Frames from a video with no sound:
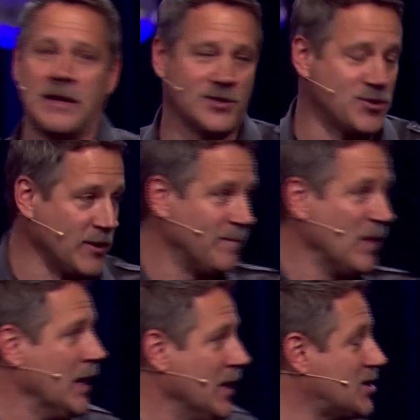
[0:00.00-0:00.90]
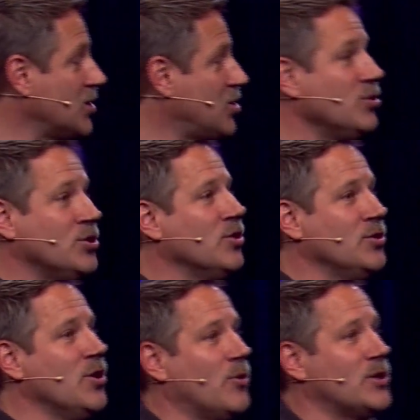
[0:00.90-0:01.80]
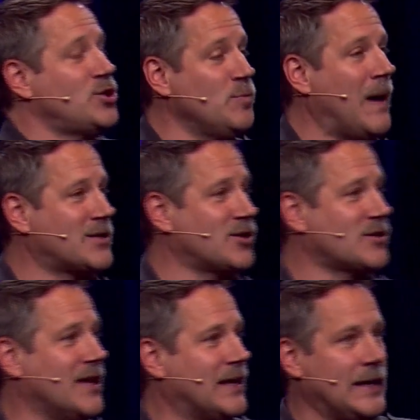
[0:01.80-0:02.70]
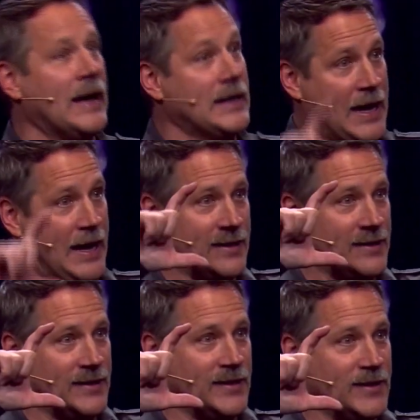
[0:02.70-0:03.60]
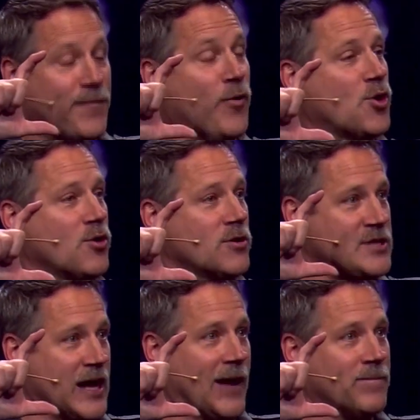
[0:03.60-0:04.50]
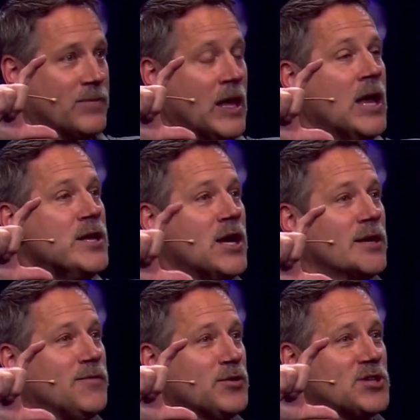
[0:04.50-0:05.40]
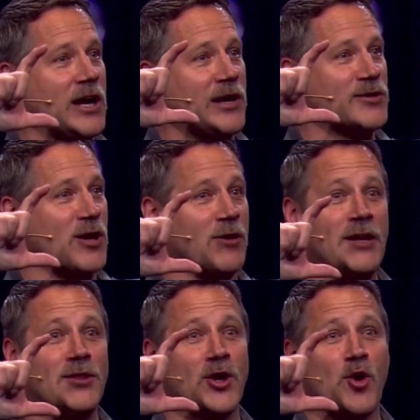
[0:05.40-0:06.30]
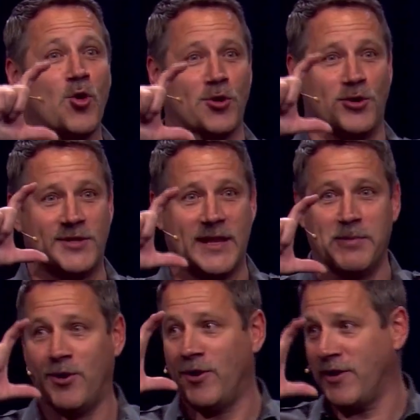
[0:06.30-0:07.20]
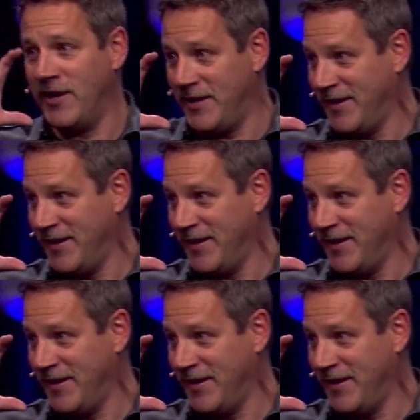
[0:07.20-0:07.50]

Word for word: explain it to you. He said, You, you, you know what a shoebox looks like? Uh, yeah. Four corners? Yeah. None of your tires are in the corners, they belong.